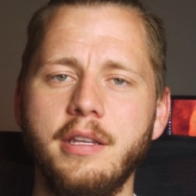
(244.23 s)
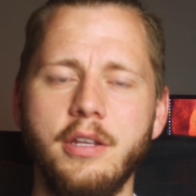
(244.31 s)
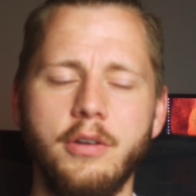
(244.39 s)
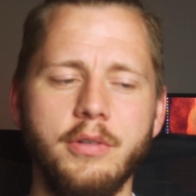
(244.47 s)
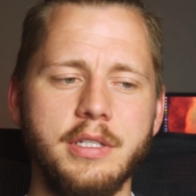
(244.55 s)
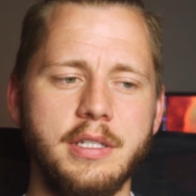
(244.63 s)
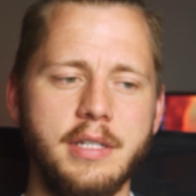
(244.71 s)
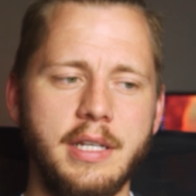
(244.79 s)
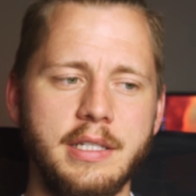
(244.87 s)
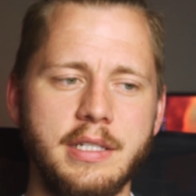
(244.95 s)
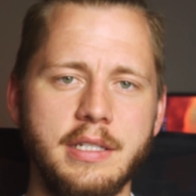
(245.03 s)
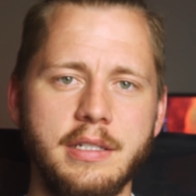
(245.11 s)

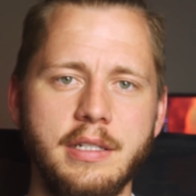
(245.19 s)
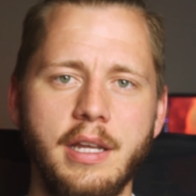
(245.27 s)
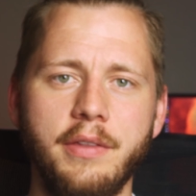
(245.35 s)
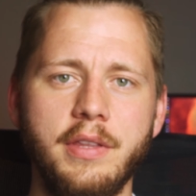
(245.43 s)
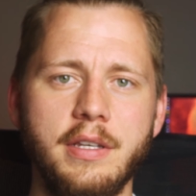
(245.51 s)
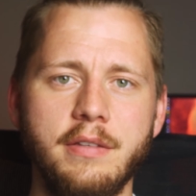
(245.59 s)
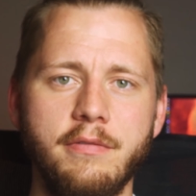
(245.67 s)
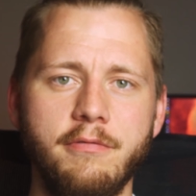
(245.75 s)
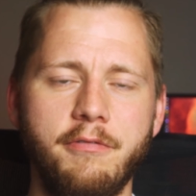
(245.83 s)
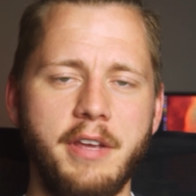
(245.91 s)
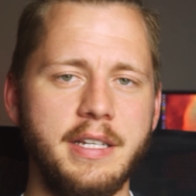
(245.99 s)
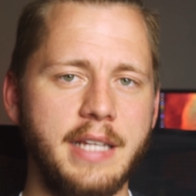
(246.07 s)
It's nothing
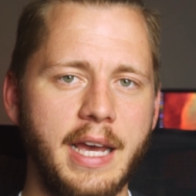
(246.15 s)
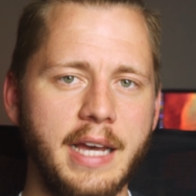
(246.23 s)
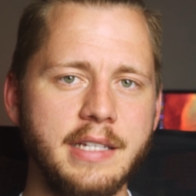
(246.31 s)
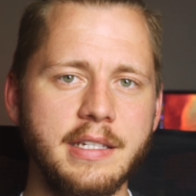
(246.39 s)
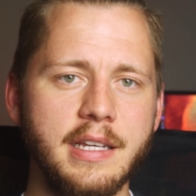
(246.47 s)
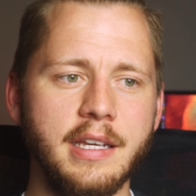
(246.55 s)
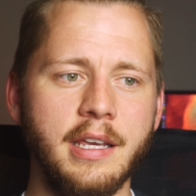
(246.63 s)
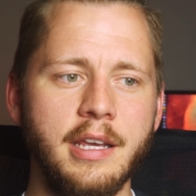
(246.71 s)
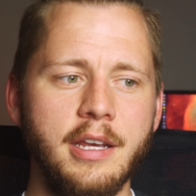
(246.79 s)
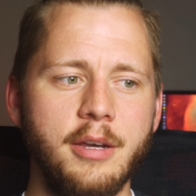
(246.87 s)
fantastic,